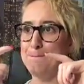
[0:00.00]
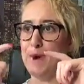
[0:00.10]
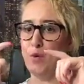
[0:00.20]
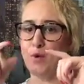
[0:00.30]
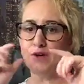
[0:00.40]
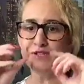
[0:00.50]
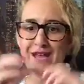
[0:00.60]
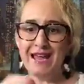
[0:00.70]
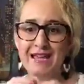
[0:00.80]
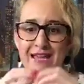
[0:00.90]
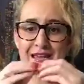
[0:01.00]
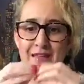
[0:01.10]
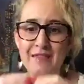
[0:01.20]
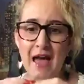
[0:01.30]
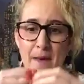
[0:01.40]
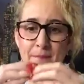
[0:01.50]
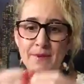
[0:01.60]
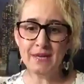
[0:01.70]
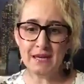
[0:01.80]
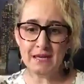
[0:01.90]
But we're taking that
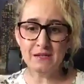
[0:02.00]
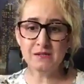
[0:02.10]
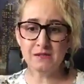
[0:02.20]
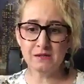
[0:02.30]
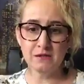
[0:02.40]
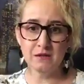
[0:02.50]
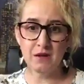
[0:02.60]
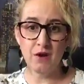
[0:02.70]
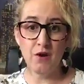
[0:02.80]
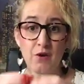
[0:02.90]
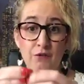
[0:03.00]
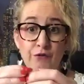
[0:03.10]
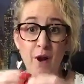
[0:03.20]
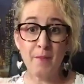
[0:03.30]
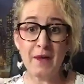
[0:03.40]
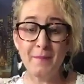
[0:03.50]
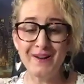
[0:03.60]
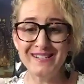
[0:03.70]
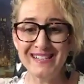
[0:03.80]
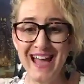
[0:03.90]
piece from a
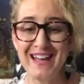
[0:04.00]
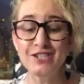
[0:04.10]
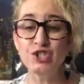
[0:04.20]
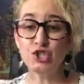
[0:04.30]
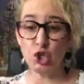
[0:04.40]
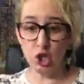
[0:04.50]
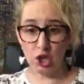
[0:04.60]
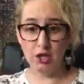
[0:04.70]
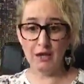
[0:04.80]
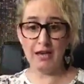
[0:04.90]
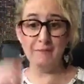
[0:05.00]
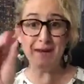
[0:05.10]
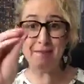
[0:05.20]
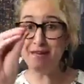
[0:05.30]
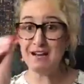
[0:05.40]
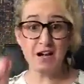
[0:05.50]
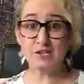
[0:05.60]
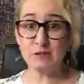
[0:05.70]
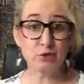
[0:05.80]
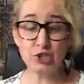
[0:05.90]
potential, it may be a
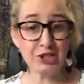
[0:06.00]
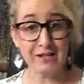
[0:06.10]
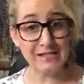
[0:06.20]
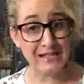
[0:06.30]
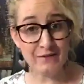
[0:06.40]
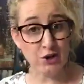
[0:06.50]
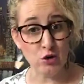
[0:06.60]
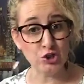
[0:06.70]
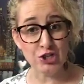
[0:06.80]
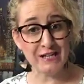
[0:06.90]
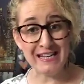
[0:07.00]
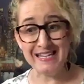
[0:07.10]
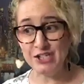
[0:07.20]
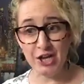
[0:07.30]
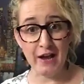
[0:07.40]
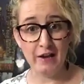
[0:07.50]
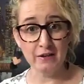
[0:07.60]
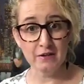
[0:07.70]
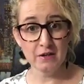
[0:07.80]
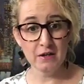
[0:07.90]
customer she doesn't even know she needs yet.
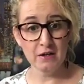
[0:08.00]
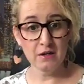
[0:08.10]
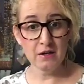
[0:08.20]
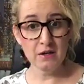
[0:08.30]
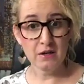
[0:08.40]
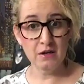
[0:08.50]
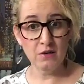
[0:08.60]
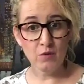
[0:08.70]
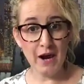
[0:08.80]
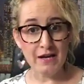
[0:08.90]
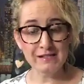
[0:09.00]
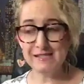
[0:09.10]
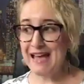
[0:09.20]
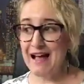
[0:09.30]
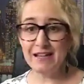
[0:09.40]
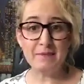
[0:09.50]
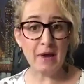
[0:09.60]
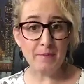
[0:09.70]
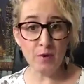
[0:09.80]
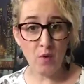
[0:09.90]
Right? Sally
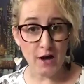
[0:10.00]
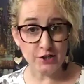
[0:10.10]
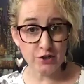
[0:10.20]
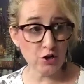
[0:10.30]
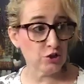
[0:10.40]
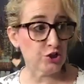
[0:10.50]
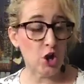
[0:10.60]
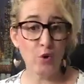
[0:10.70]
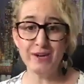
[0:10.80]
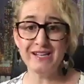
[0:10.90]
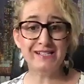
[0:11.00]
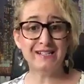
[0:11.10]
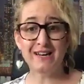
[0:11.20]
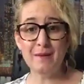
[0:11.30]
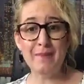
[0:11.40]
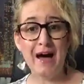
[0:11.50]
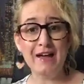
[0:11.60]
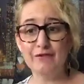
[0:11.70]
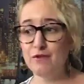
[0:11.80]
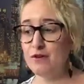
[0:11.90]
might be watching her show and isn't going to
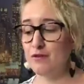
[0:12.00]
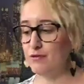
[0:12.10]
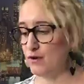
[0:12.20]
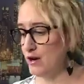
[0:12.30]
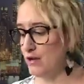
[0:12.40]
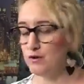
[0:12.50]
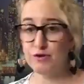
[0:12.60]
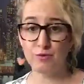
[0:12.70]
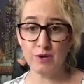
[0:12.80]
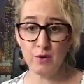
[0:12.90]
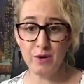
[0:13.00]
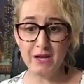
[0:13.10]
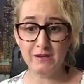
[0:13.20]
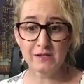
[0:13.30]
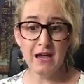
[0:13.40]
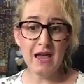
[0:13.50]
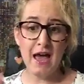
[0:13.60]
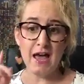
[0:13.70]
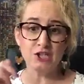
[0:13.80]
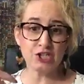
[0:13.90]
buy for another 3 weeks.
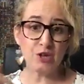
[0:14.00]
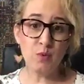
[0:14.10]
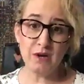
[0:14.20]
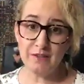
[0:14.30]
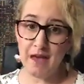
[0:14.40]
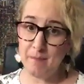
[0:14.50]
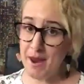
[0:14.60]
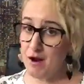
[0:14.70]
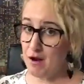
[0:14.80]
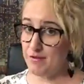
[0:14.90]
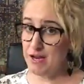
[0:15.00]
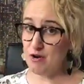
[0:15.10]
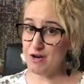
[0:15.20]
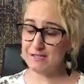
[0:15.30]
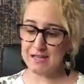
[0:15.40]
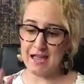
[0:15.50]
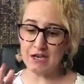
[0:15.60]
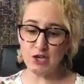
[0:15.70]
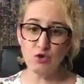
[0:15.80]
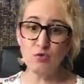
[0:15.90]
And she wanted that pair of earrings
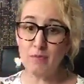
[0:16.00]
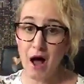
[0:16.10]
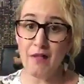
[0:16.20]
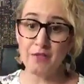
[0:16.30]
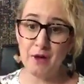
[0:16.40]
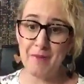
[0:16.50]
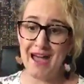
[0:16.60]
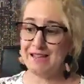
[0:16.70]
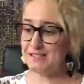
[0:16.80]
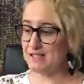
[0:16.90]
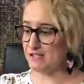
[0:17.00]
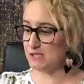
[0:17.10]
and you bought them as the